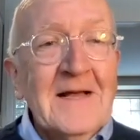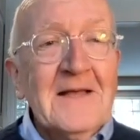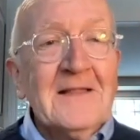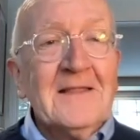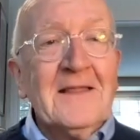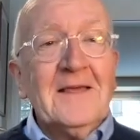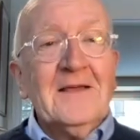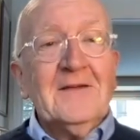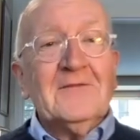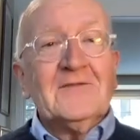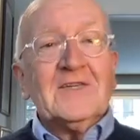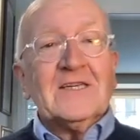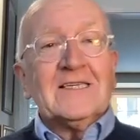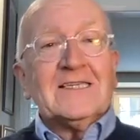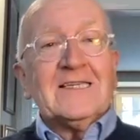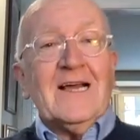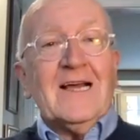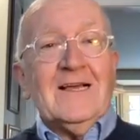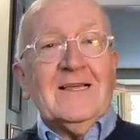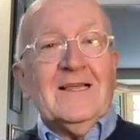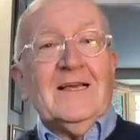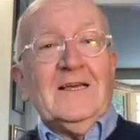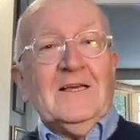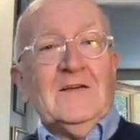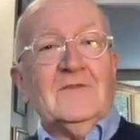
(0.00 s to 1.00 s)
that you've just
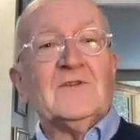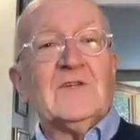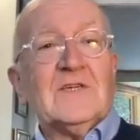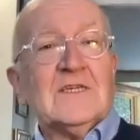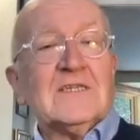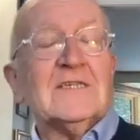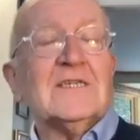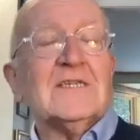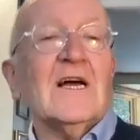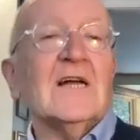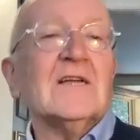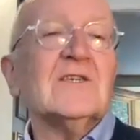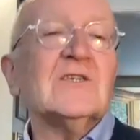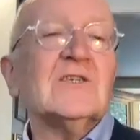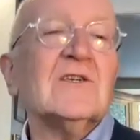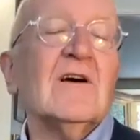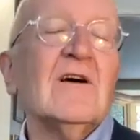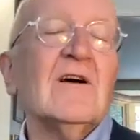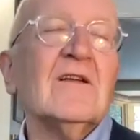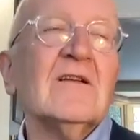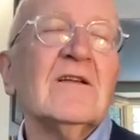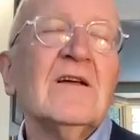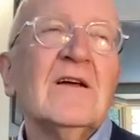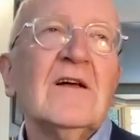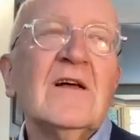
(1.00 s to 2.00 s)
that you've just touched
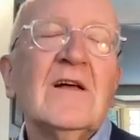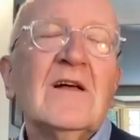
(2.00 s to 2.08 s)
on.